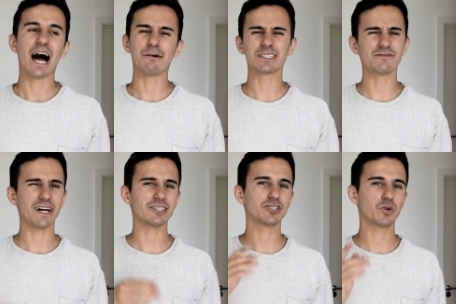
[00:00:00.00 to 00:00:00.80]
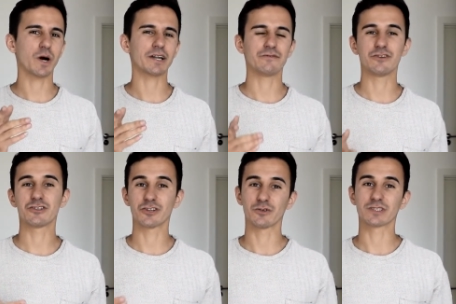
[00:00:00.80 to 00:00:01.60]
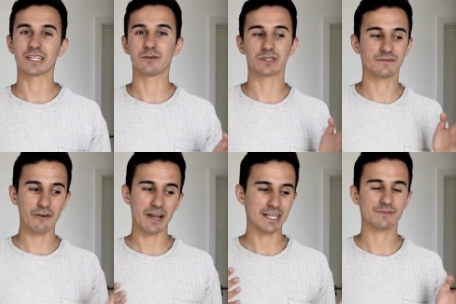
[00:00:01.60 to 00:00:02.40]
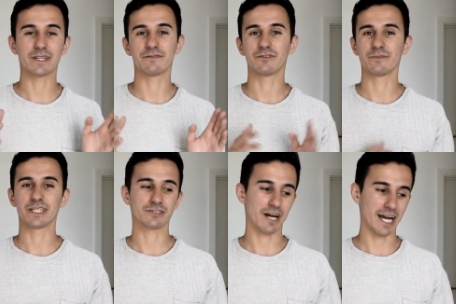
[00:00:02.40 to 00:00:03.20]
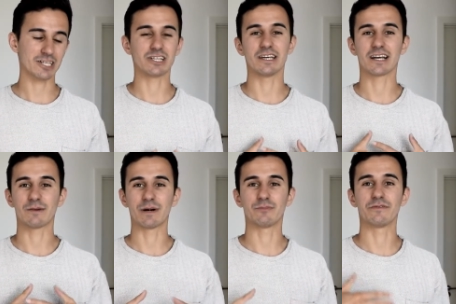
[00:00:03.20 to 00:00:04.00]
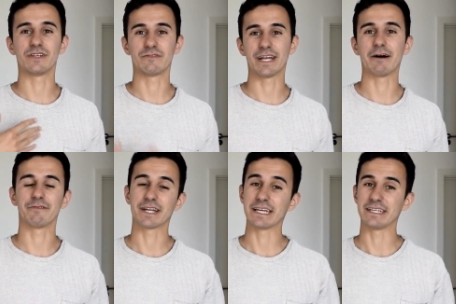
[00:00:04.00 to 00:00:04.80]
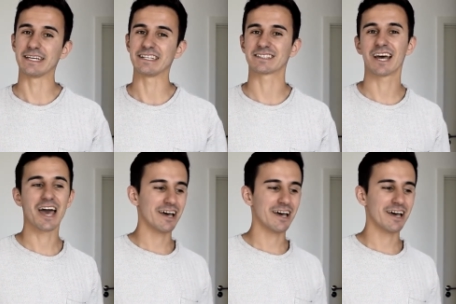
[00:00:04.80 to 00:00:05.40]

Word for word: I was invited to quite a few shows and it was very last minute for me to actually come up with different outfit ideas.